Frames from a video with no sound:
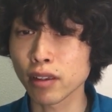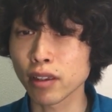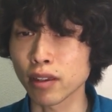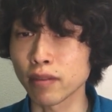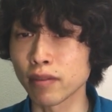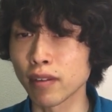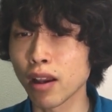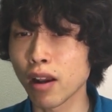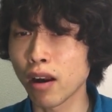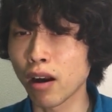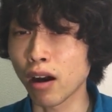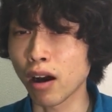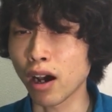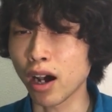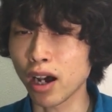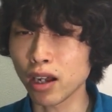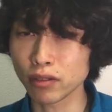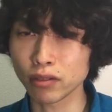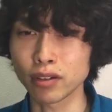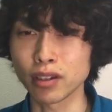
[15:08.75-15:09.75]
can
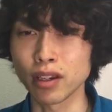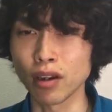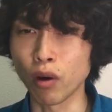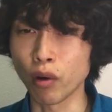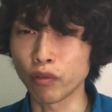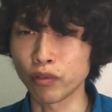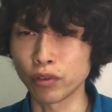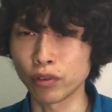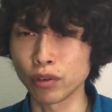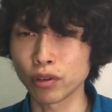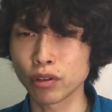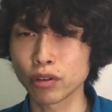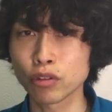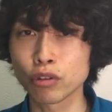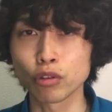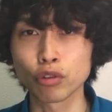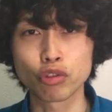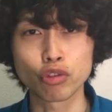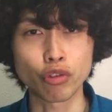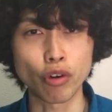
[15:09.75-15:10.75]
hardly offer
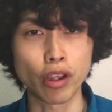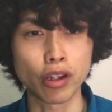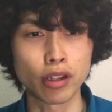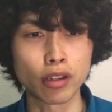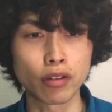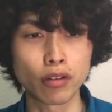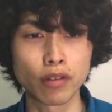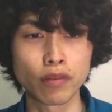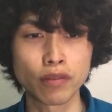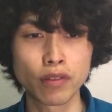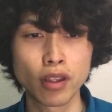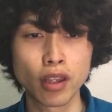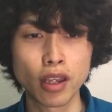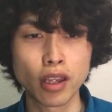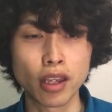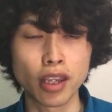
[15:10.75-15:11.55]
good training of